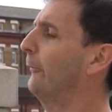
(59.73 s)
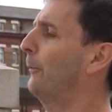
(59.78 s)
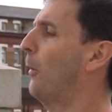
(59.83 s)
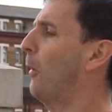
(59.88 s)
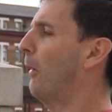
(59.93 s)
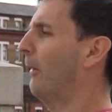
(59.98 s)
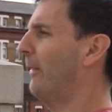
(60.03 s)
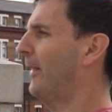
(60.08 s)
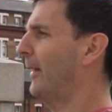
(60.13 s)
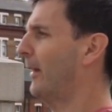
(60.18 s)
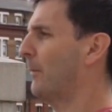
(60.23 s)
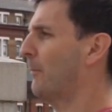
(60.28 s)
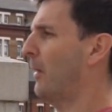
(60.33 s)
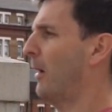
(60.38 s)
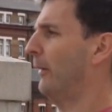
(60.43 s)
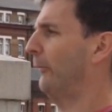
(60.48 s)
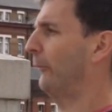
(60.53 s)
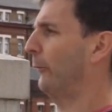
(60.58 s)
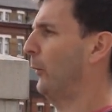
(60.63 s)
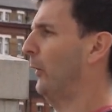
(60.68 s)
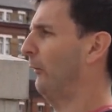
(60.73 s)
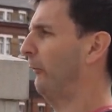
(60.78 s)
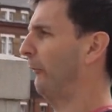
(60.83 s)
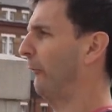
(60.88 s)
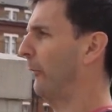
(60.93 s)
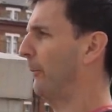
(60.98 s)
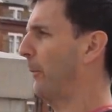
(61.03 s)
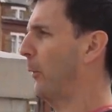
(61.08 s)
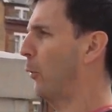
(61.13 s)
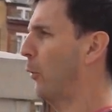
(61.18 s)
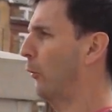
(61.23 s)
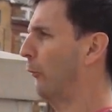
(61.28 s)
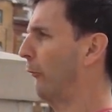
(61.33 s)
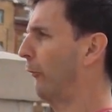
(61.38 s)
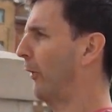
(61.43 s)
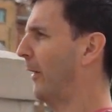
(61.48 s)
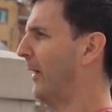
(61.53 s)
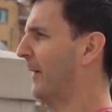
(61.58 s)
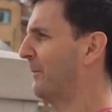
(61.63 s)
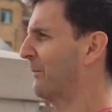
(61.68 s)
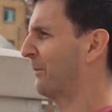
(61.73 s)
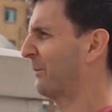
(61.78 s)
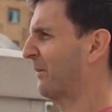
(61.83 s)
spot, and then I might switch to portrait.